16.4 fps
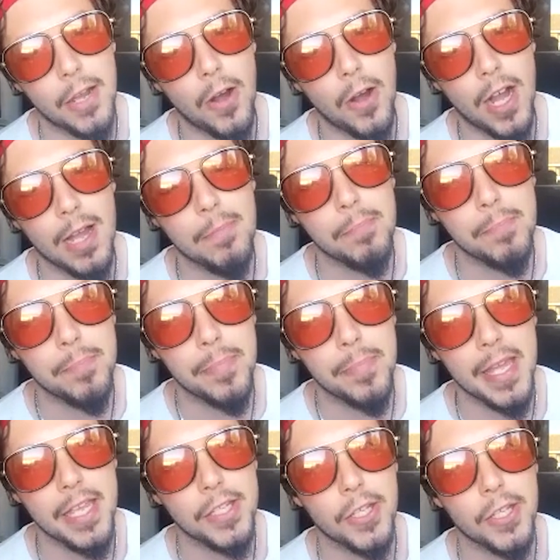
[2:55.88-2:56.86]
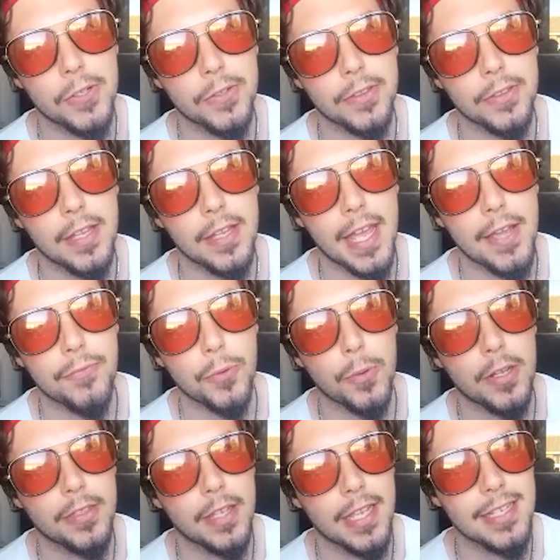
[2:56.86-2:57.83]
Now I bet you
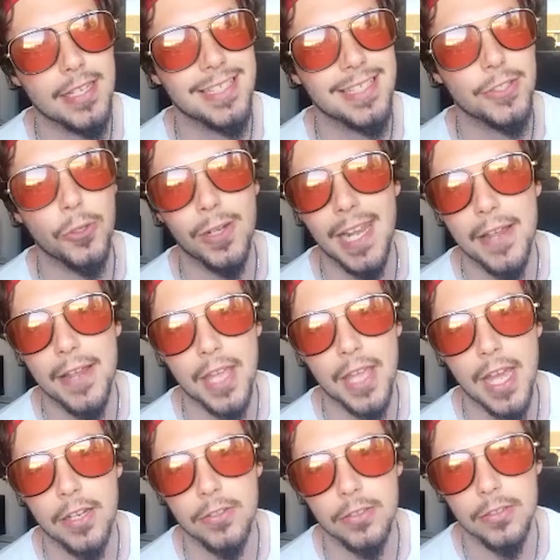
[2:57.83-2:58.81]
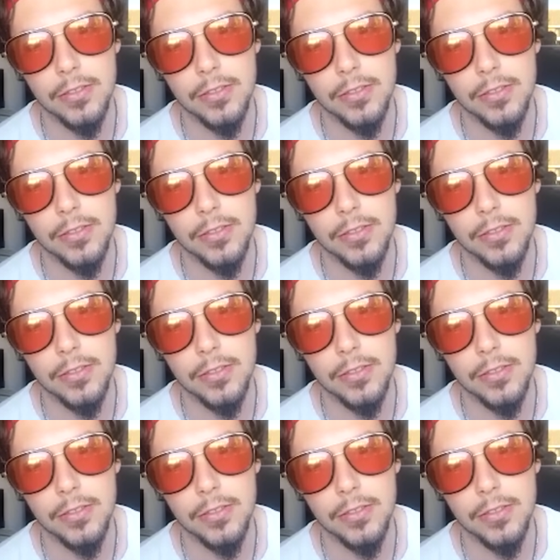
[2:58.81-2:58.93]
everyone that it's in your left hand.